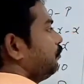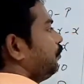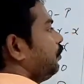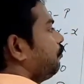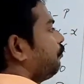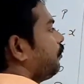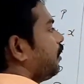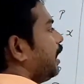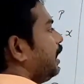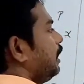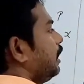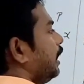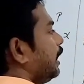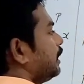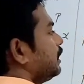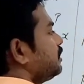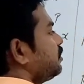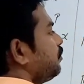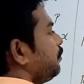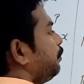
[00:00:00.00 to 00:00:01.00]
If you find
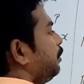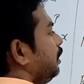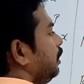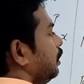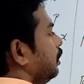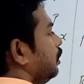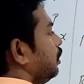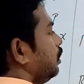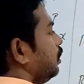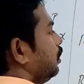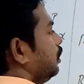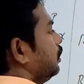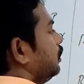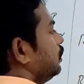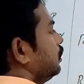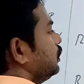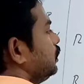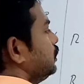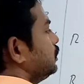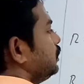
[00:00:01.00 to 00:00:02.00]
like triple,
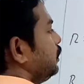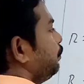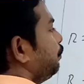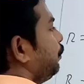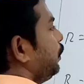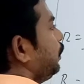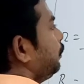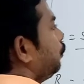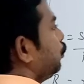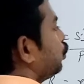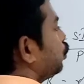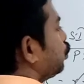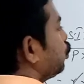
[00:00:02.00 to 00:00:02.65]
you simply put